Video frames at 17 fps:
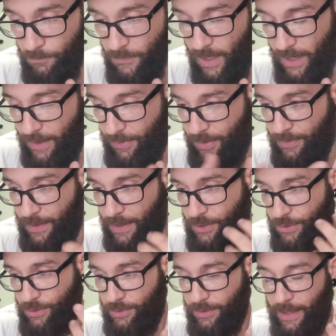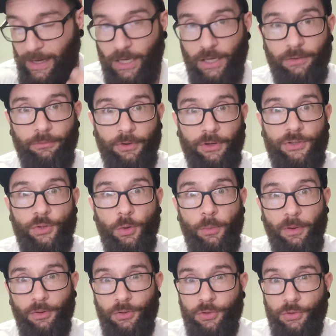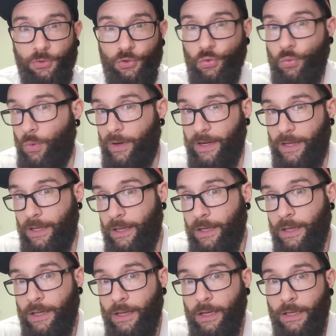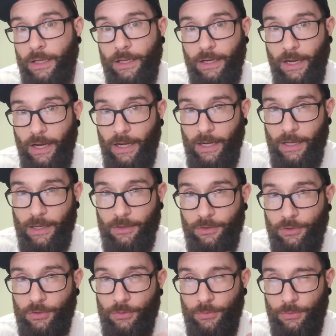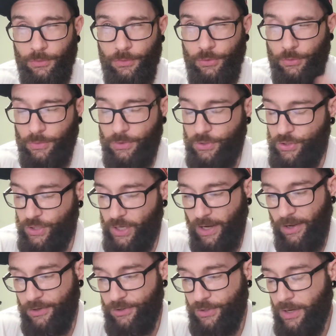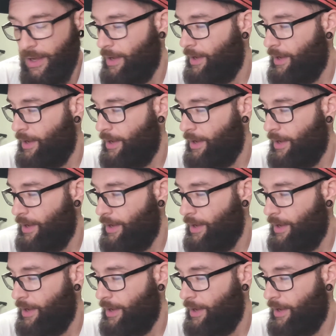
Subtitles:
and I think that converts to about $220 Canadian, two and change.